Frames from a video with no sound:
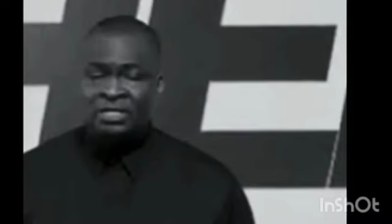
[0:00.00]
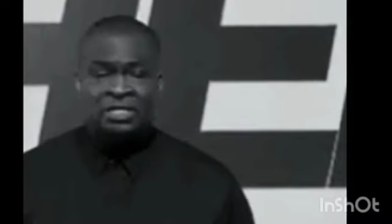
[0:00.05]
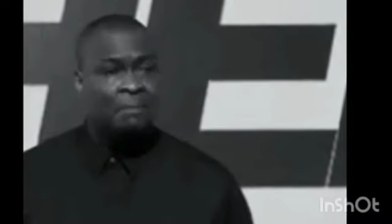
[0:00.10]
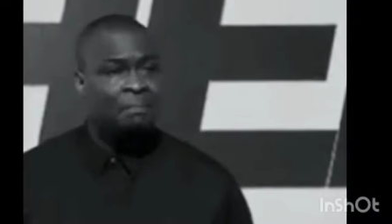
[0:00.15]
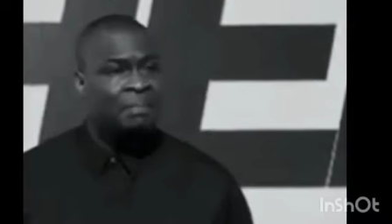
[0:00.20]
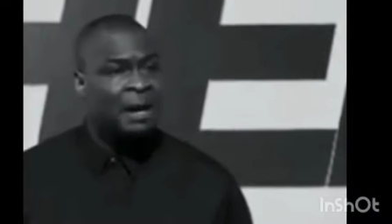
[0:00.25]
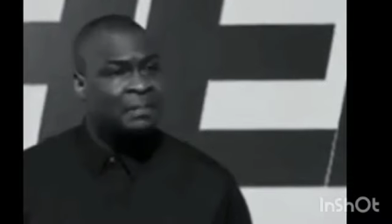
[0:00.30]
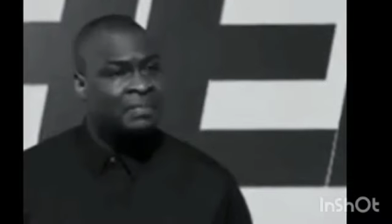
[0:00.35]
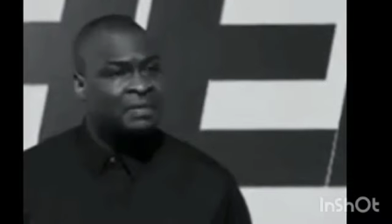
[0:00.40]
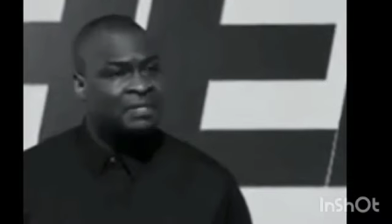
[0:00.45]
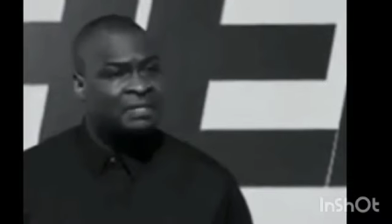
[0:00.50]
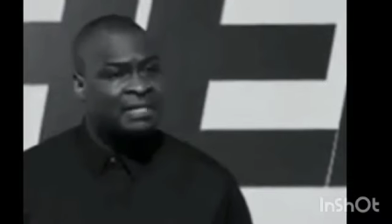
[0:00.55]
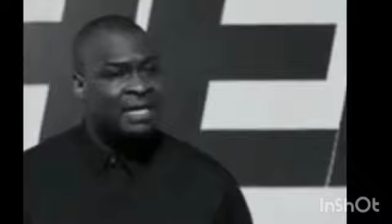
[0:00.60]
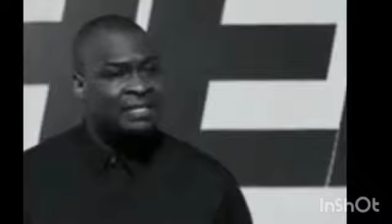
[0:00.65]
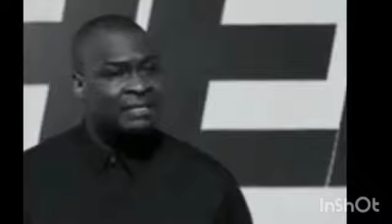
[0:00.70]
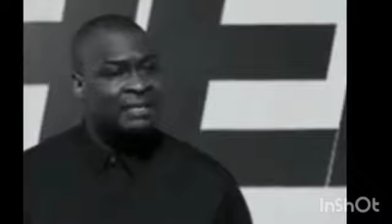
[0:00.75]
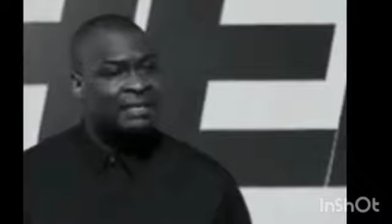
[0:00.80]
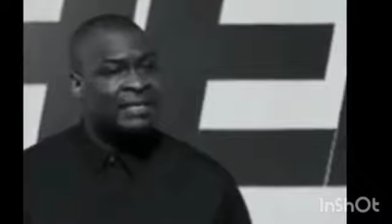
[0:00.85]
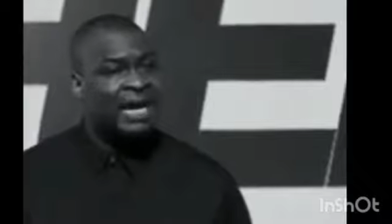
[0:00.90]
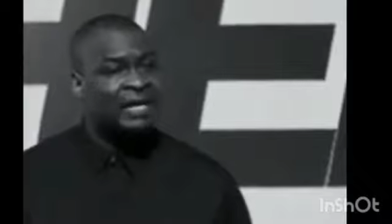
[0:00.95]
Because the Bible
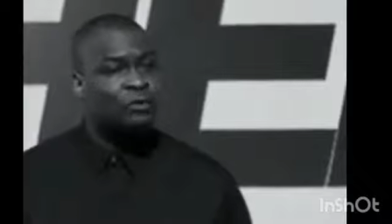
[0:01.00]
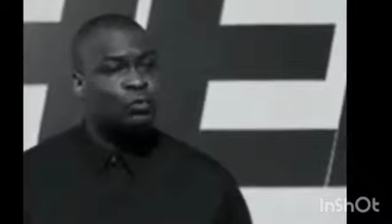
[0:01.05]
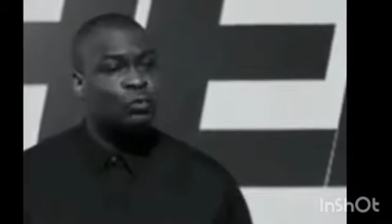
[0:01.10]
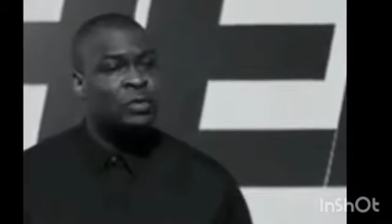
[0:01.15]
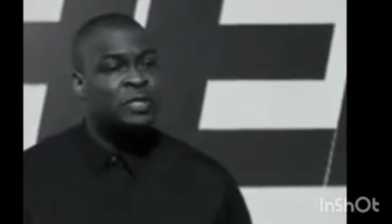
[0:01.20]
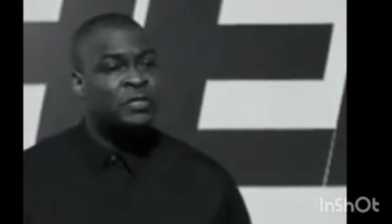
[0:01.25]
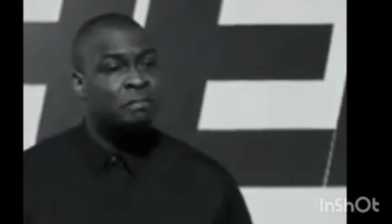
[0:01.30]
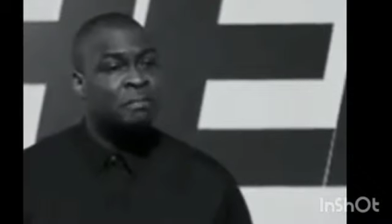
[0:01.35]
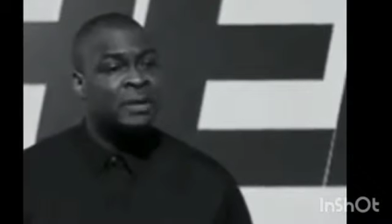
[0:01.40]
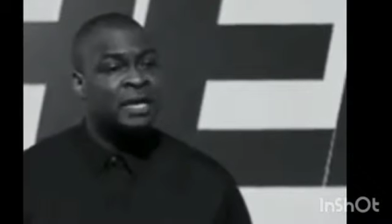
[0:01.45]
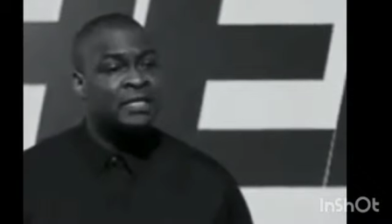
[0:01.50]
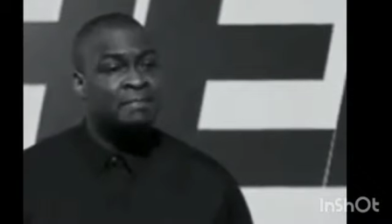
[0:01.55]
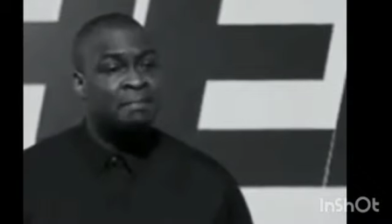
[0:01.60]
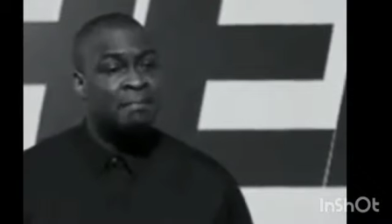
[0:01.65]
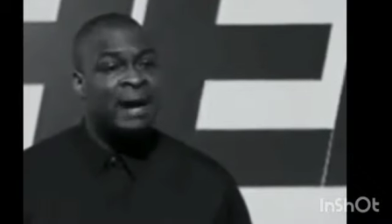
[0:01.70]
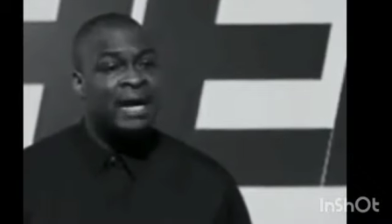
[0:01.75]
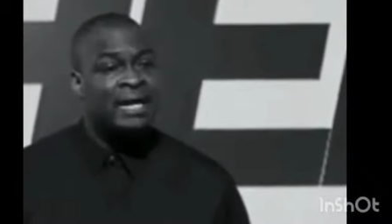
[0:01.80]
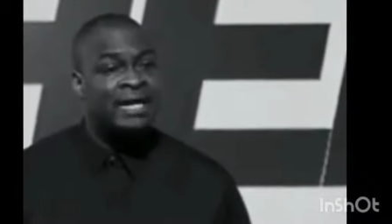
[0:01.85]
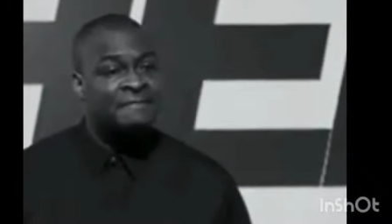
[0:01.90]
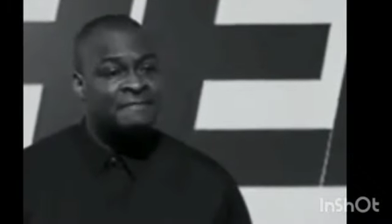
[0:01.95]
says that which makes
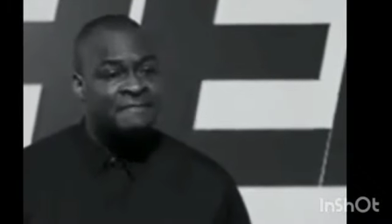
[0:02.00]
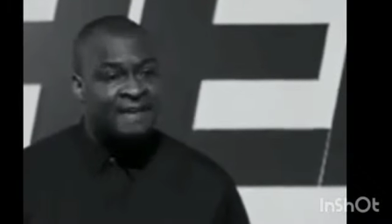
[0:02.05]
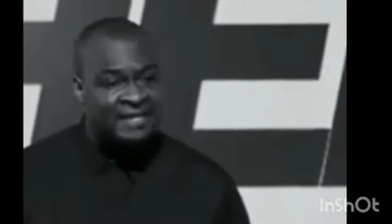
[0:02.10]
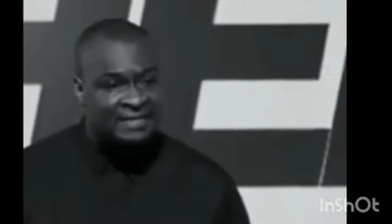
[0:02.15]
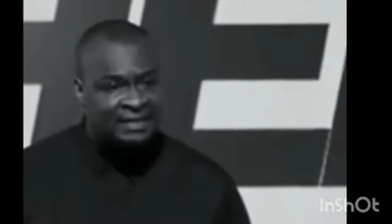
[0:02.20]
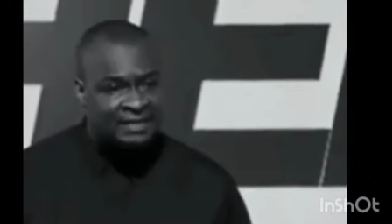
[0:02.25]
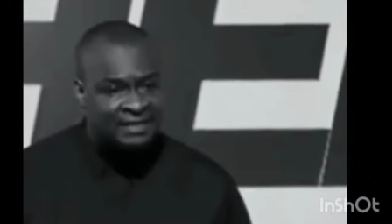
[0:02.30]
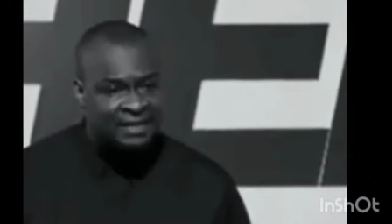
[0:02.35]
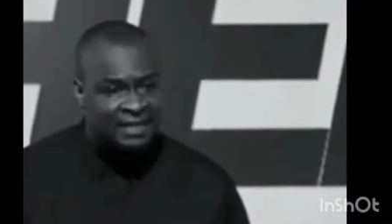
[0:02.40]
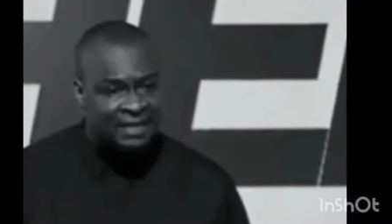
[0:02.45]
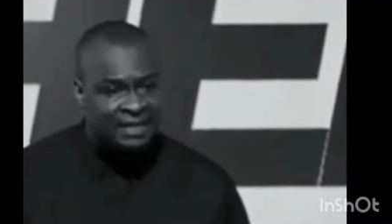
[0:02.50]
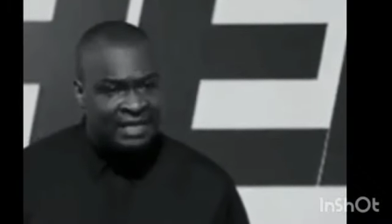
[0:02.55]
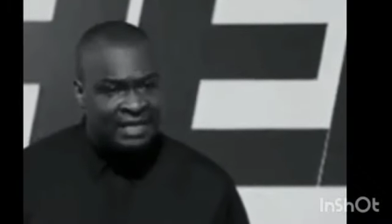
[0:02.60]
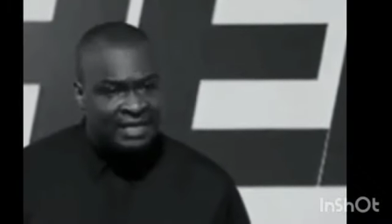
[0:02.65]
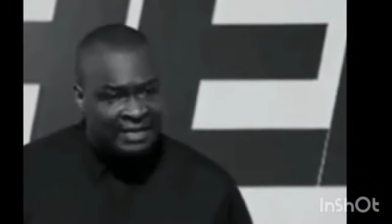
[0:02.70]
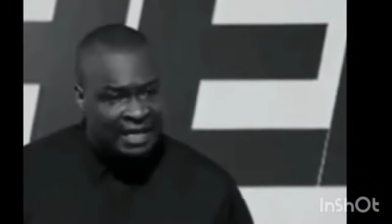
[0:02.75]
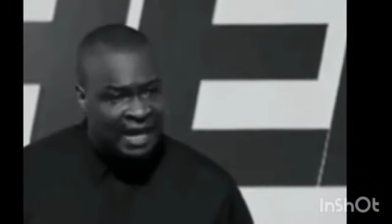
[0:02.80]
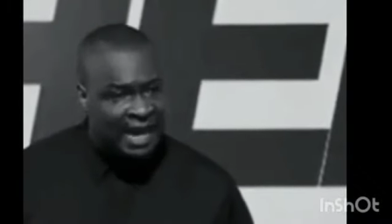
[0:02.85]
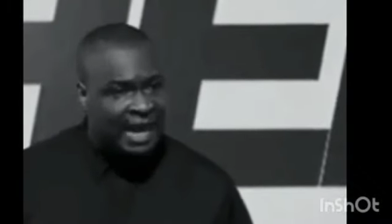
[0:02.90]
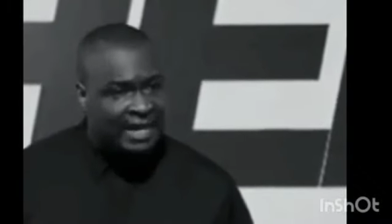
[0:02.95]
manifest
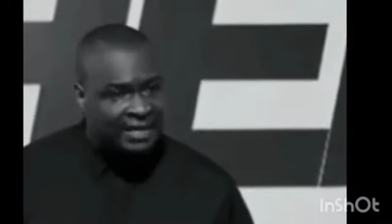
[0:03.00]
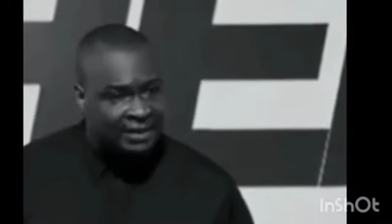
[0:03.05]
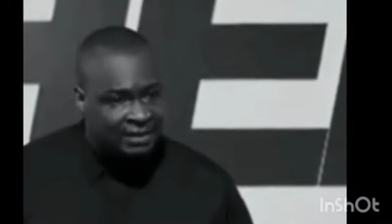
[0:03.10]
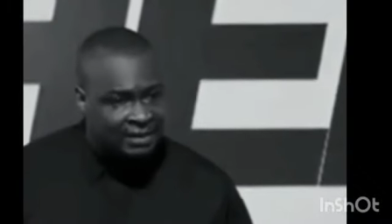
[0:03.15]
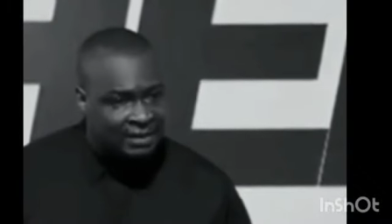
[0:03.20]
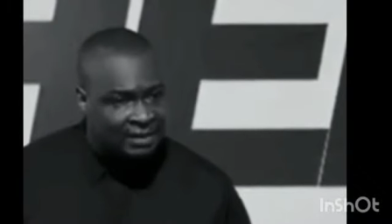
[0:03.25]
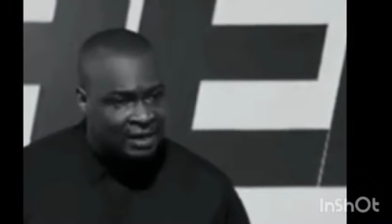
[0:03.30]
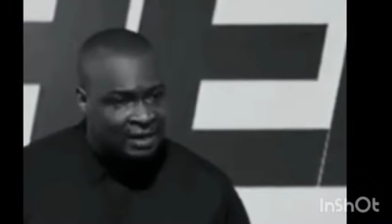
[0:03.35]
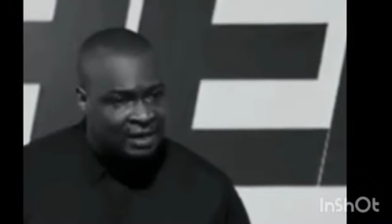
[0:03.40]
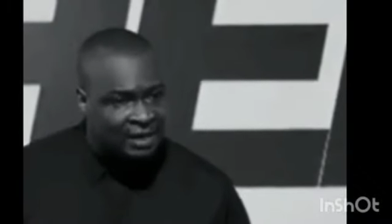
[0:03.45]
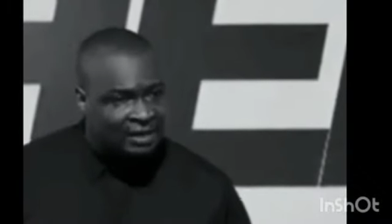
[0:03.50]
is light.